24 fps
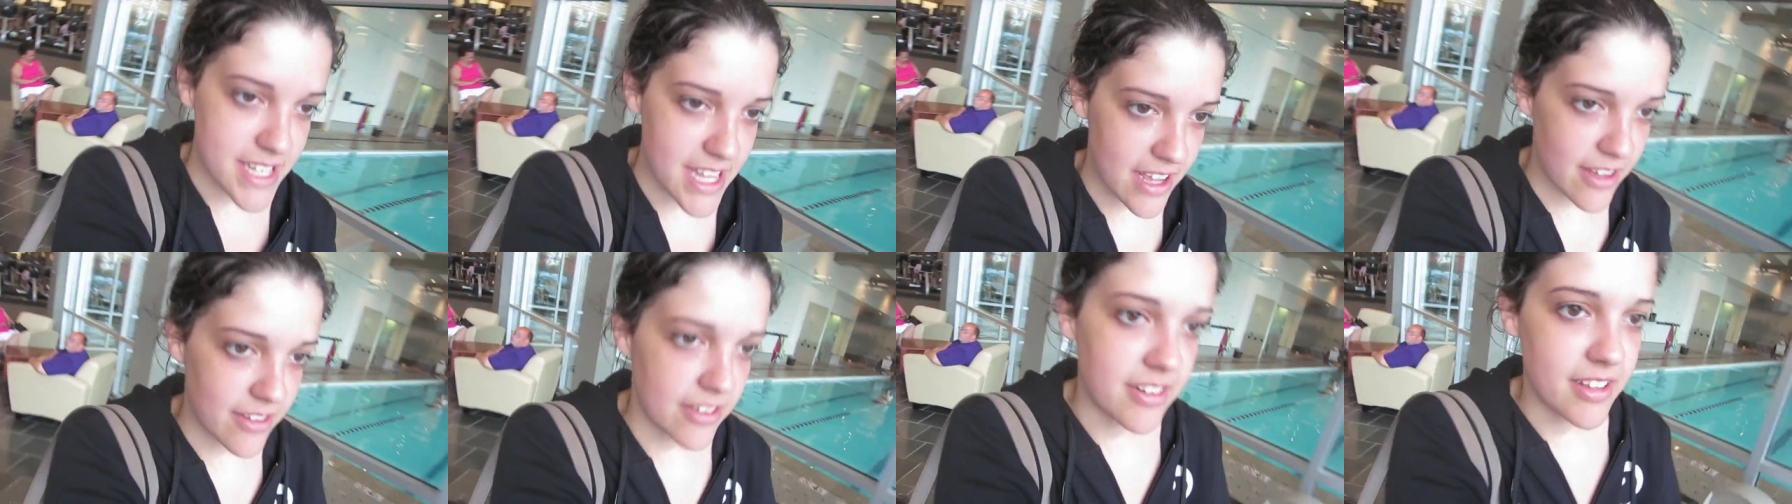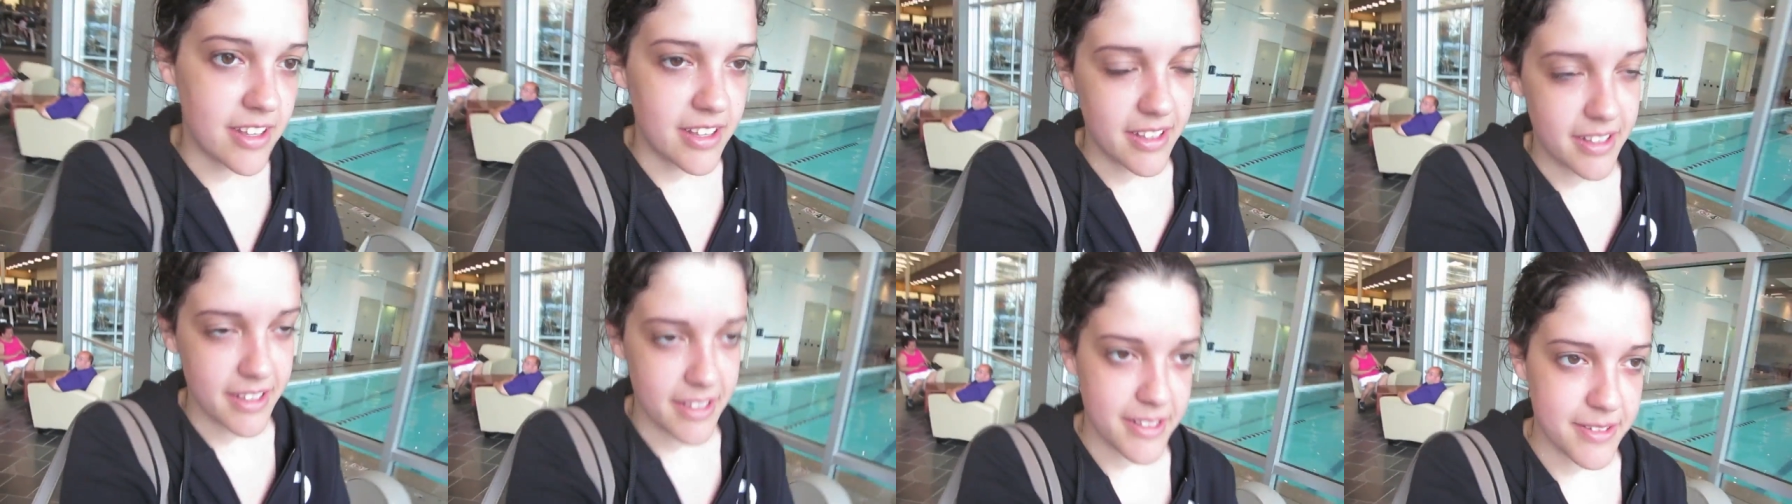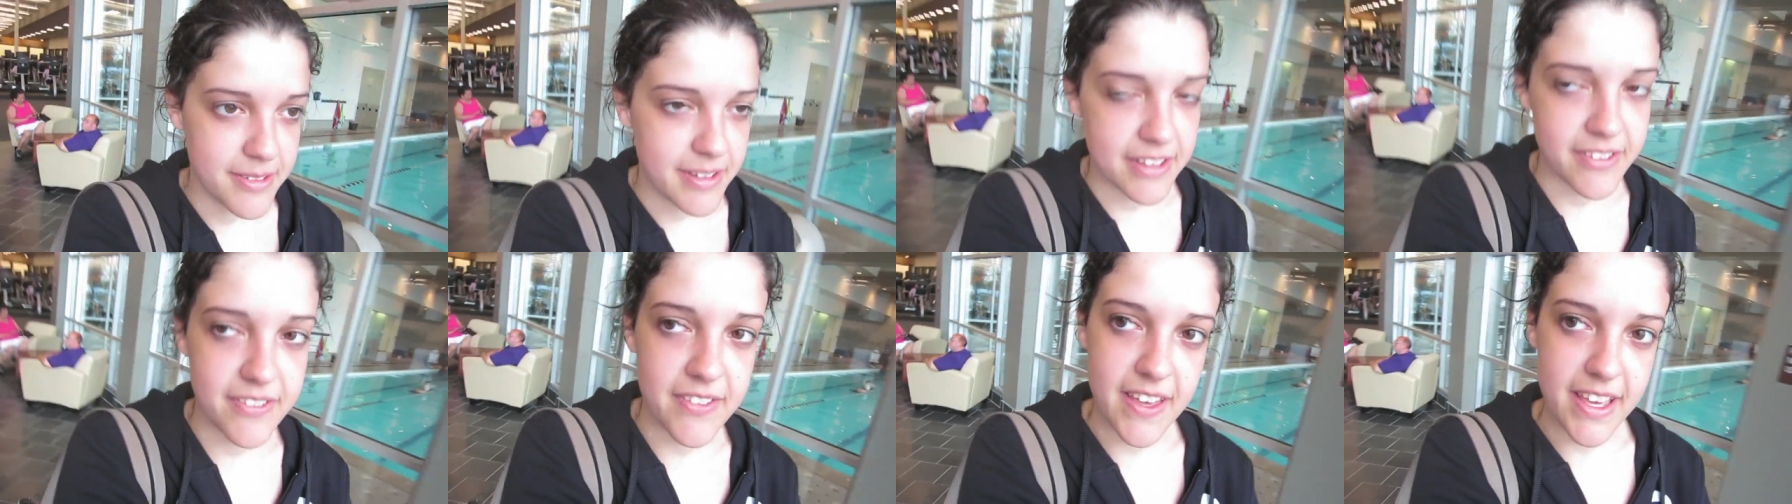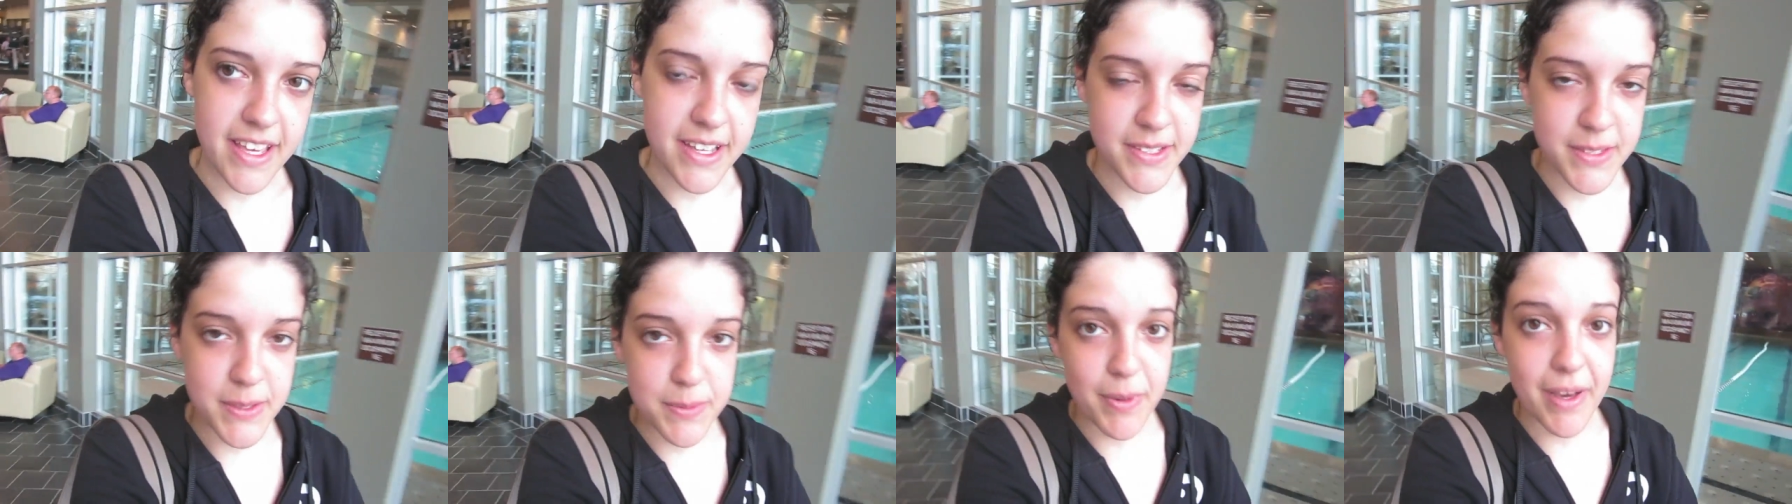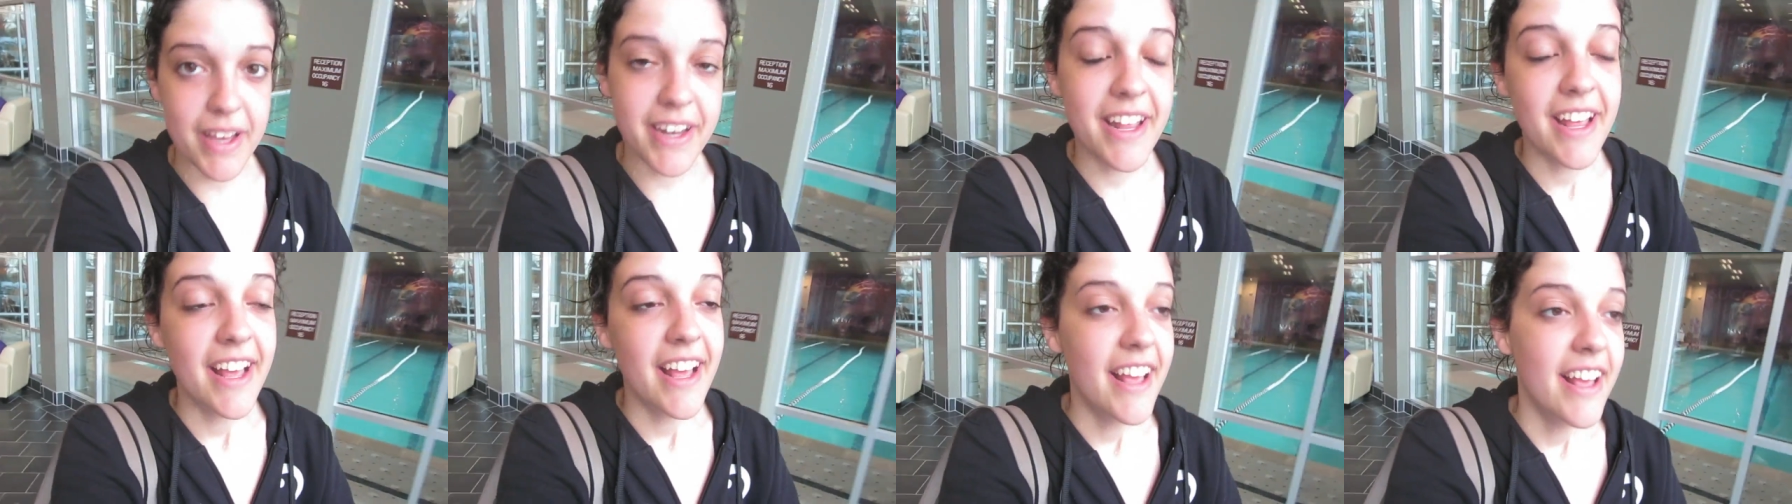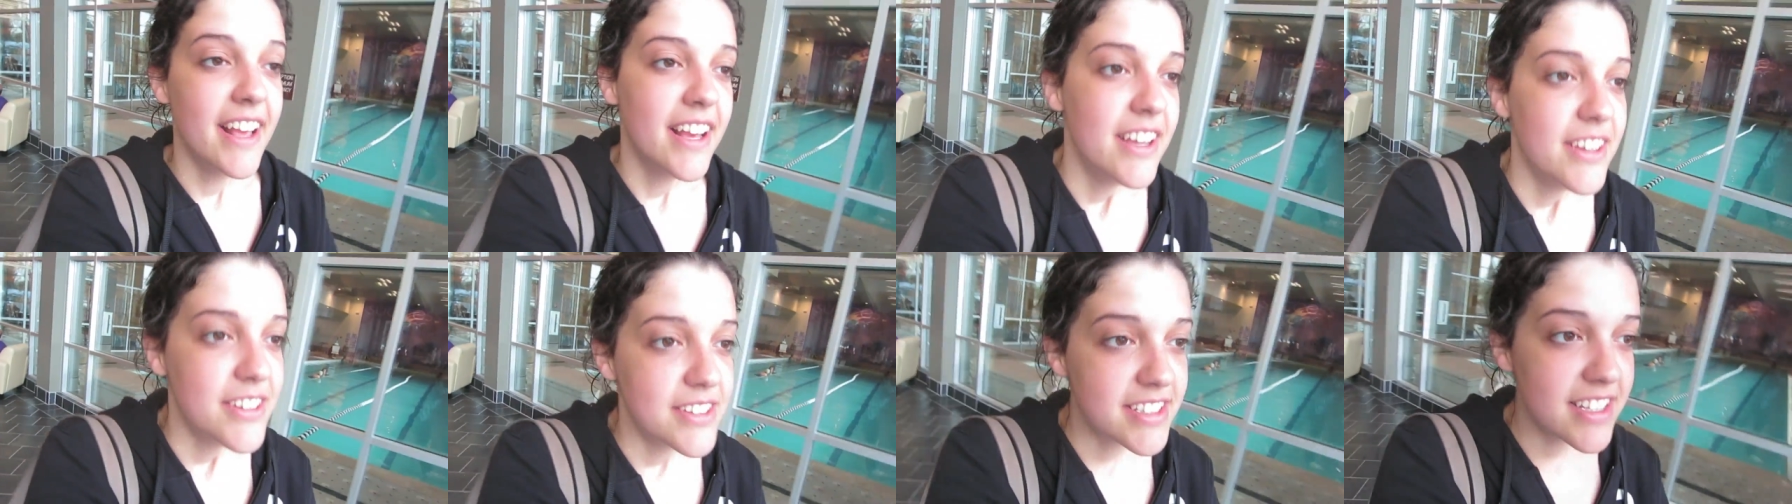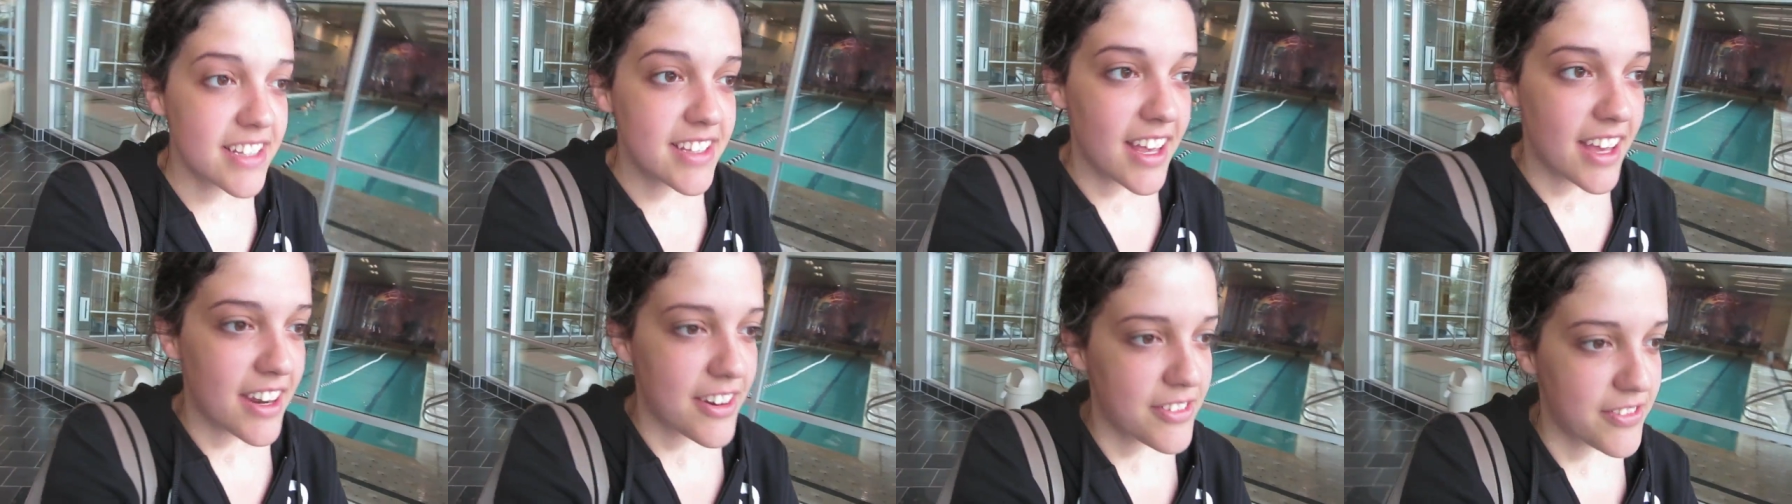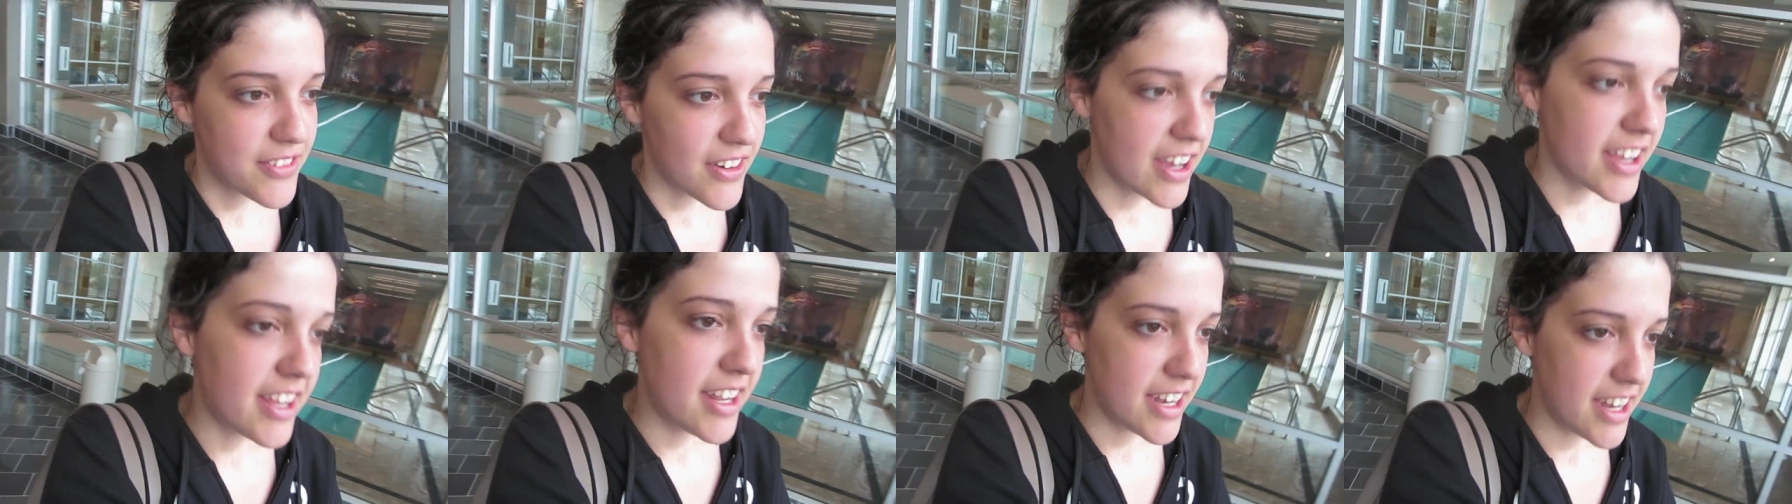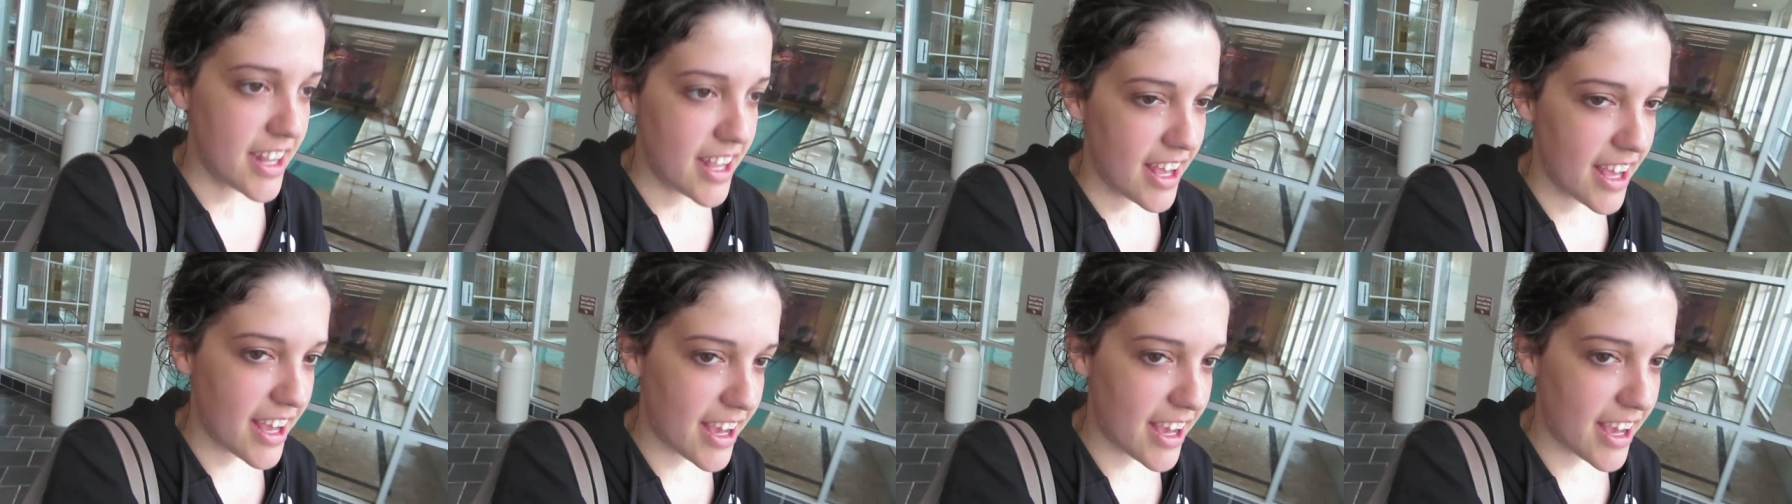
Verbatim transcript: down my face, but it was a lot of fun.